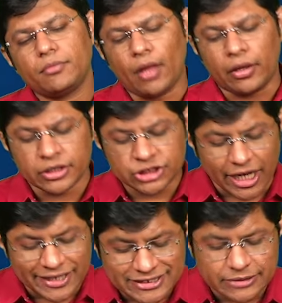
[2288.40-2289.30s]
the
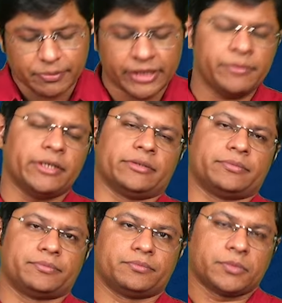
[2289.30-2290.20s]
Chinese premier,
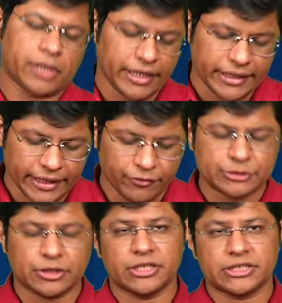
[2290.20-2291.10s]
right, he was
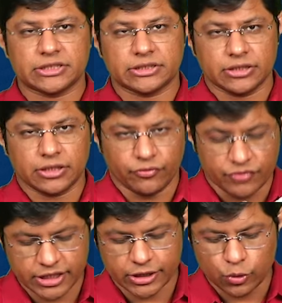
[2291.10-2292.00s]
on his
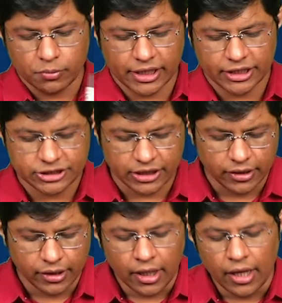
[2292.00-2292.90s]
visit to Malaysia.
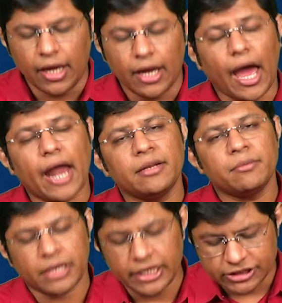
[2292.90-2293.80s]
And in
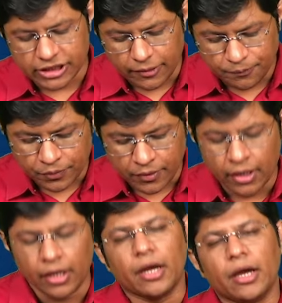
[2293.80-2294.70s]
Malaysia,
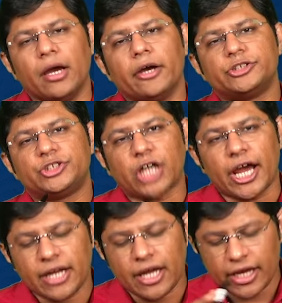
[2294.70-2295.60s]

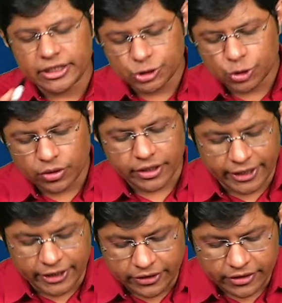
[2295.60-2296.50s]
China has shown
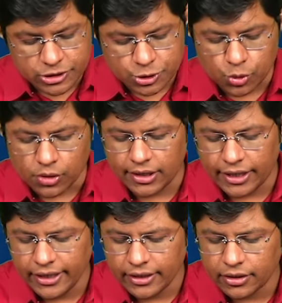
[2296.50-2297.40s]
interest to
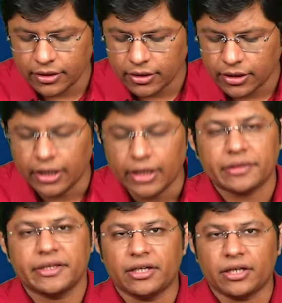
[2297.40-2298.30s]
link
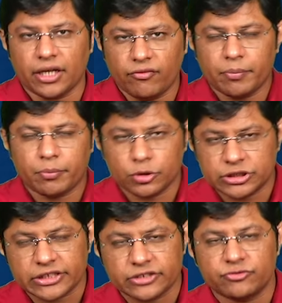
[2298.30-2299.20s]
the railway
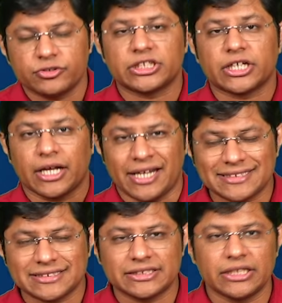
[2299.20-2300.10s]
projects which
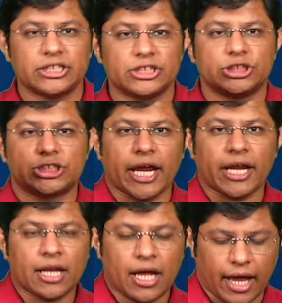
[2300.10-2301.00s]
connects
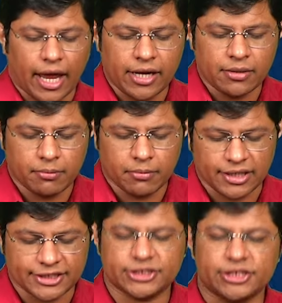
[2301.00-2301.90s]
China and
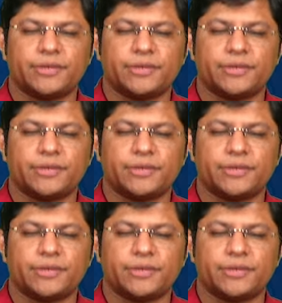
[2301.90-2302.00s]
Malaysia.